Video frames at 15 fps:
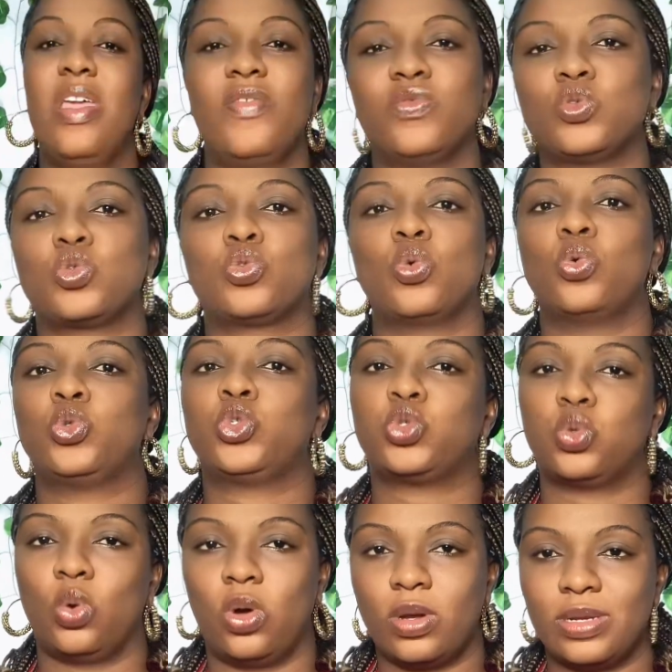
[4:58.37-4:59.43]
even so
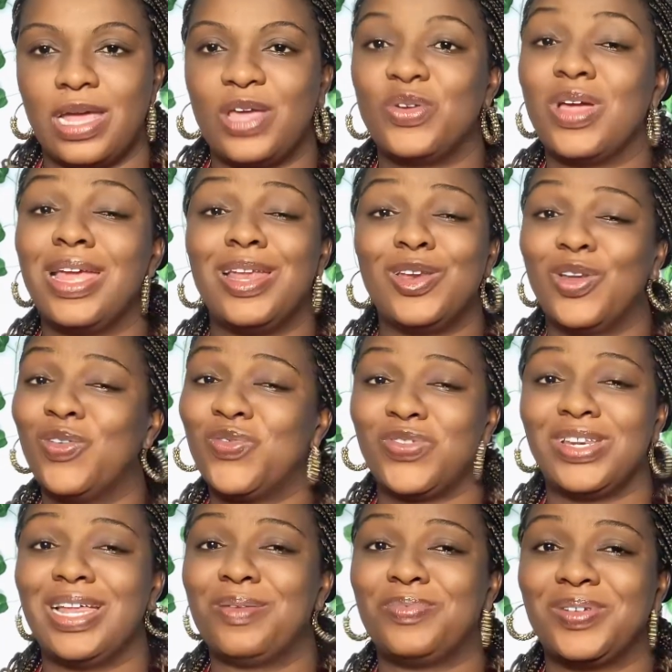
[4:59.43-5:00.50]
sure that you are in love with
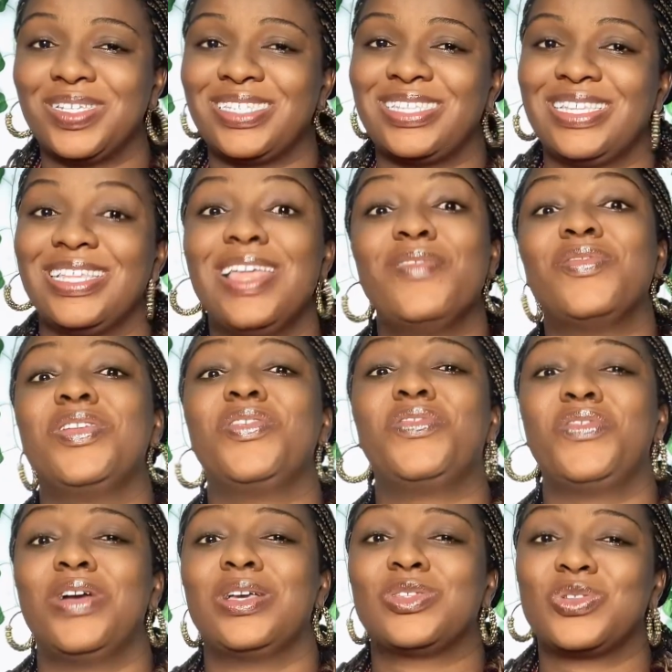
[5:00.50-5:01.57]
that person? Even if
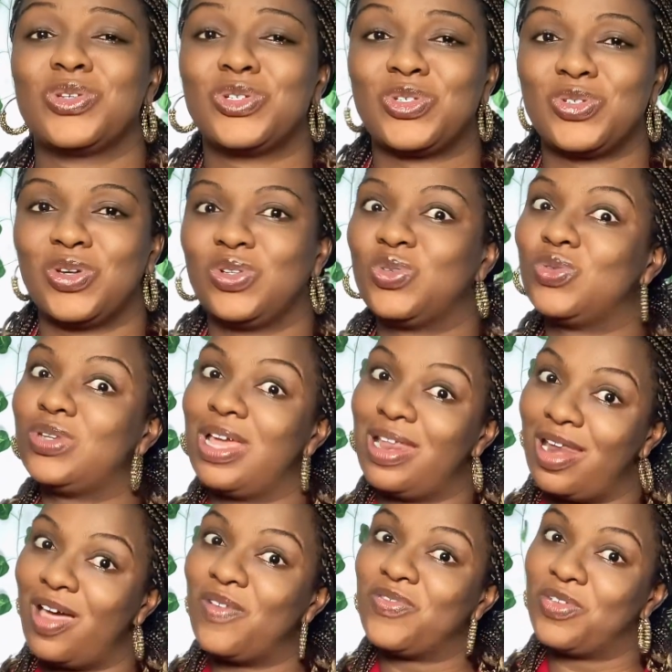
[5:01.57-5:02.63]
you are so sure, do they
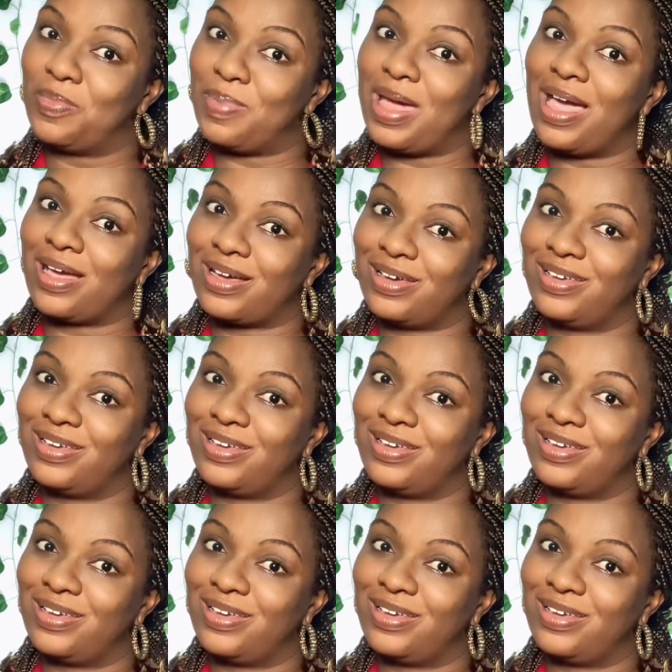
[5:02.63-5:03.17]
love you back?